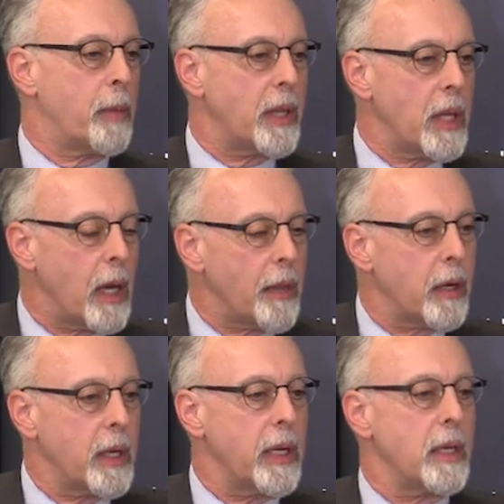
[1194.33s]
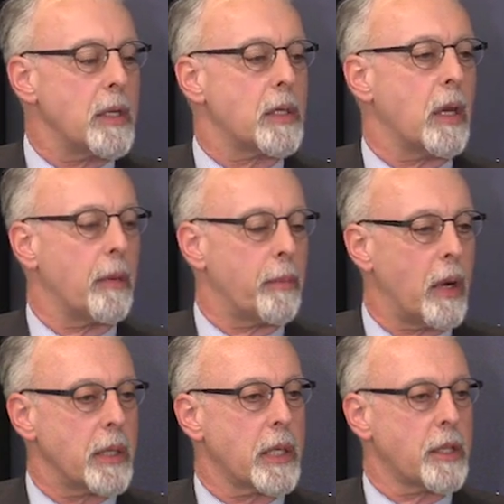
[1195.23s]
But the other is a
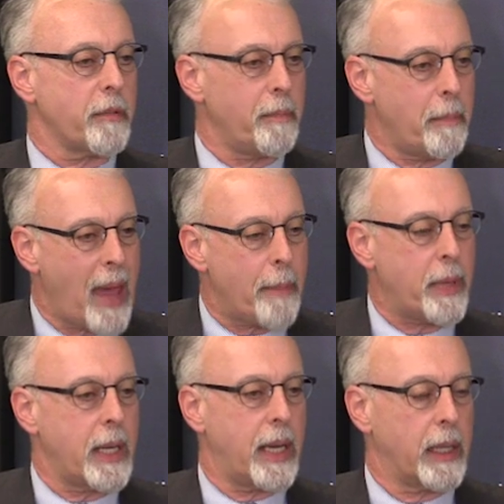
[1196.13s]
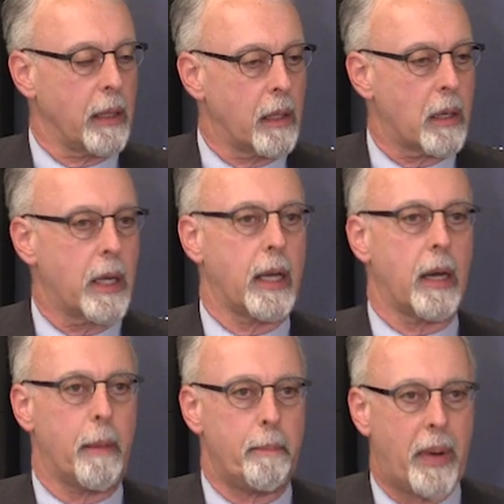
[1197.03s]
process of mapping and
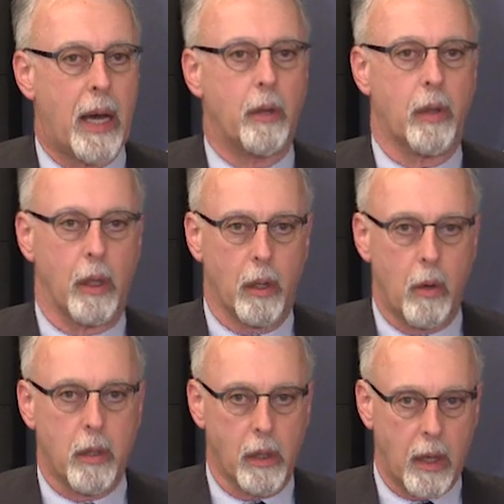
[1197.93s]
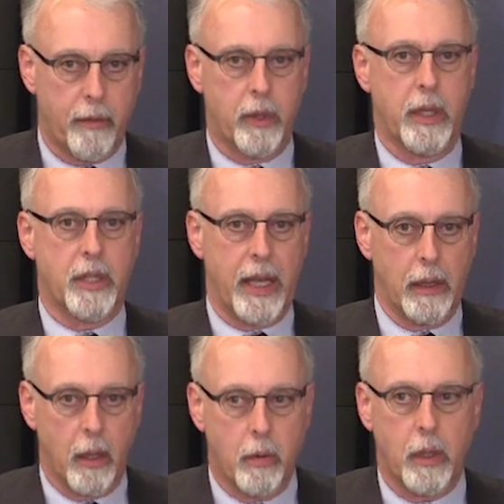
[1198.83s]
learning about the local governance
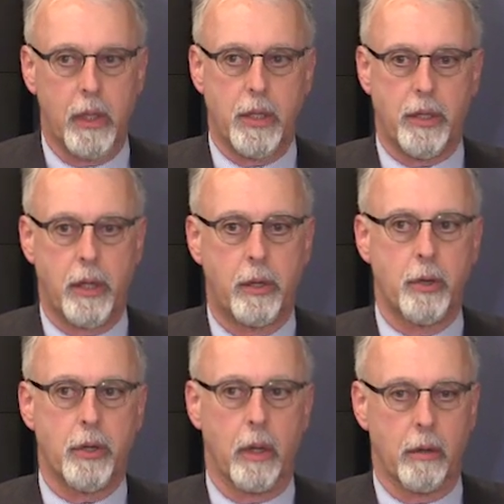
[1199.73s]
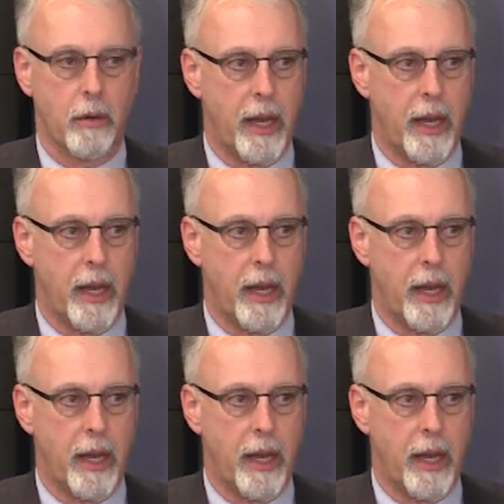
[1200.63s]
and local institutional